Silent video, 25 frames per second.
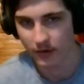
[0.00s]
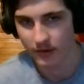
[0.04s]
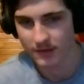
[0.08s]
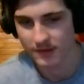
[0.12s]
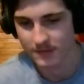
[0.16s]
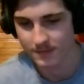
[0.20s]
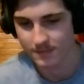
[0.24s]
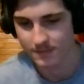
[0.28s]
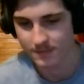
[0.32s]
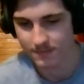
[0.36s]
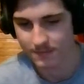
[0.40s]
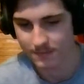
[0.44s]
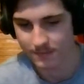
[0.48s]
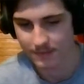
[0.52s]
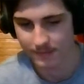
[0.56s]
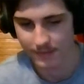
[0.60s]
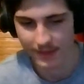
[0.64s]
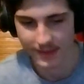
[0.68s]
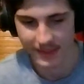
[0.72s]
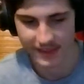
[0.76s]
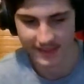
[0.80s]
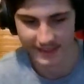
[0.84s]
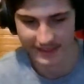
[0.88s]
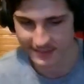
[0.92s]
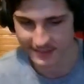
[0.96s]
It's
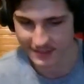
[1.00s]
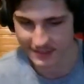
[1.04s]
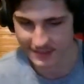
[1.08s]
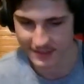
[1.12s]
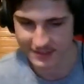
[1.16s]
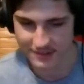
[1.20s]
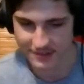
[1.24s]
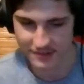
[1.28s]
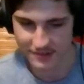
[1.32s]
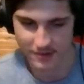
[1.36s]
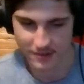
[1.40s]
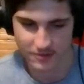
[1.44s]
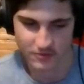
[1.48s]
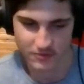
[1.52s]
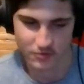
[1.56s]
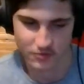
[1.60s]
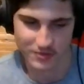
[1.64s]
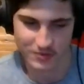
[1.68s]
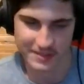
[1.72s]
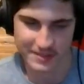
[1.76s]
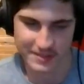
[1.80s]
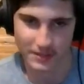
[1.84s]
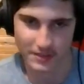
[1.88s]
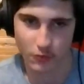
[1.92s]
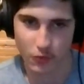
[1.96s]
at least I can start
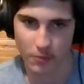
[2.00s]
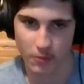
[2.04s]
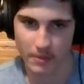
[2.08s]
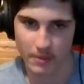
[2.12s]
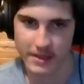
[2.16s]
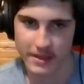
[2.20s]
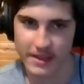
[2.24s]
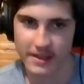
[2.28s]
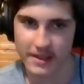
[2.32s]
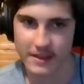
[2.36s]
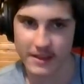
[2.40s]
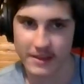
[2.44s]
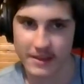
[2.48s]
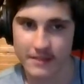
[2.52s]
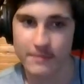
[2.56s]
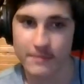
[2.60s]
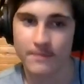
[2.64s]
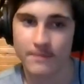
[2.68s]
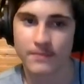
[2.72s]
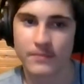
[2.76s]
dressing normally again.